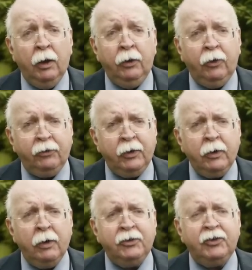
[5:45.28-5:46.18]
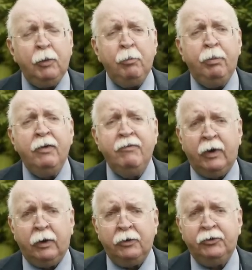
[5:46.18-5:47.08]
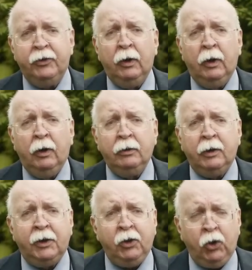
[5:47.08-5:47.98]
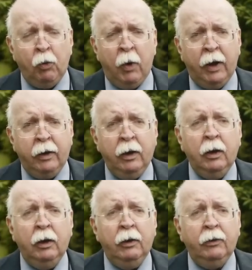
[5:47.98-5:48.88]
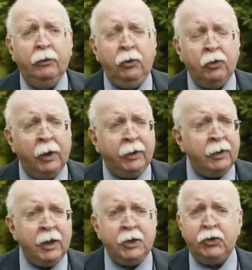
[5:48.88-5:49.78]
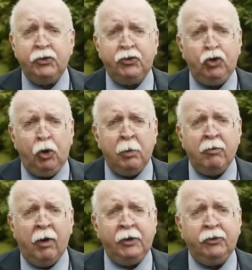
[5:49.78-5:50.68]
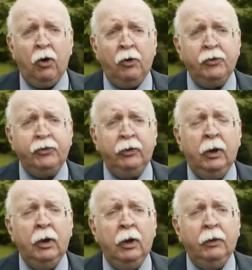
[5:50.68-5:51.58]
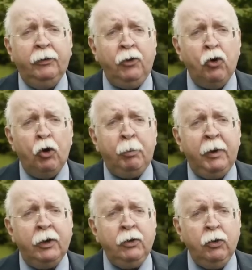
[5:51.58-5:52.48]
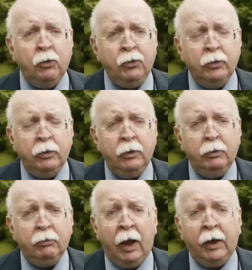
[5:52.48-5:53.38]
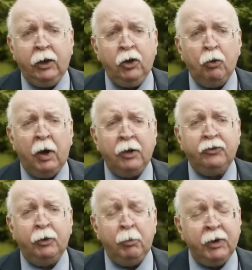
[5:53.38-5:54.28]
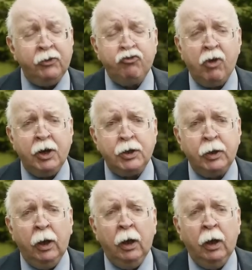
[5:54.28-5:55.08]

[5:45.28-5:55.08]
does it not seem perverse that the UN, the United Nations Human Rights Council, the European Union and the US administration